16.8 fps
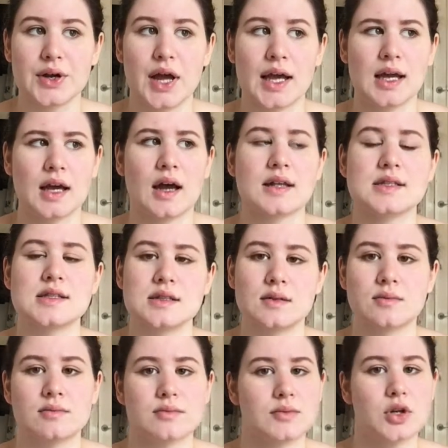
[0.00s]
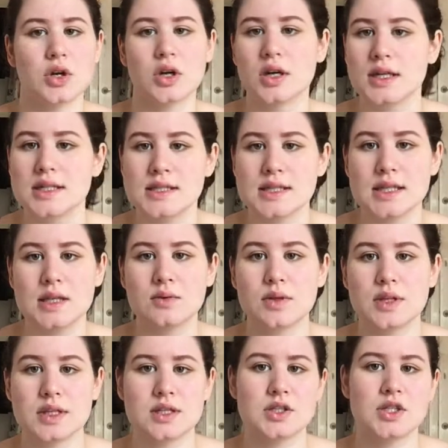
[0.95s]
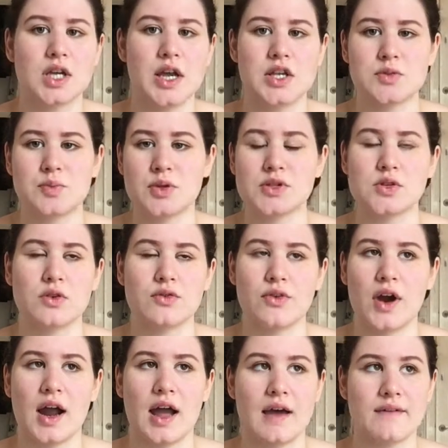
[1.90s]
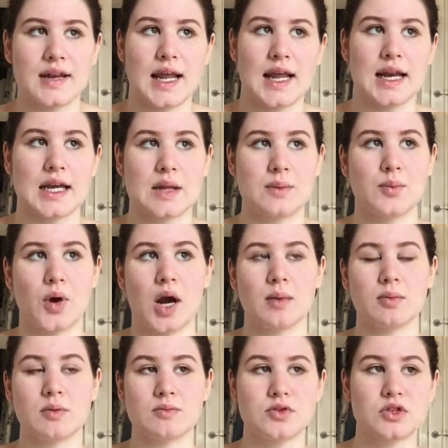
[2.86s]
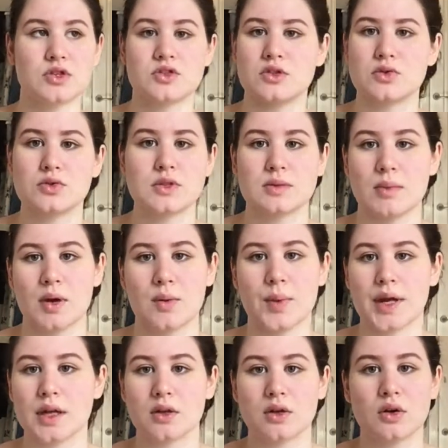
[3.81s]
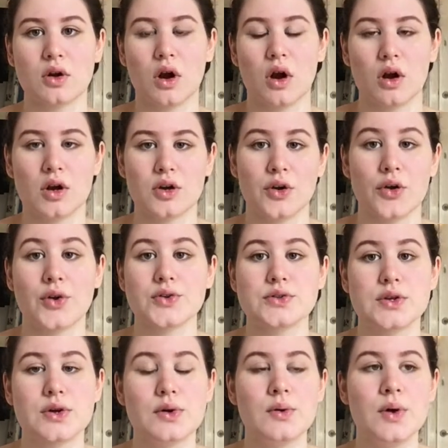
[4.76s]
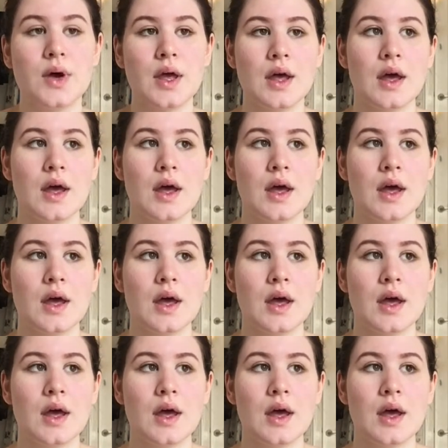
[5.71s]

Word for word: I got some currency with exchange, but so far I haven't had any problems just using my regular card also.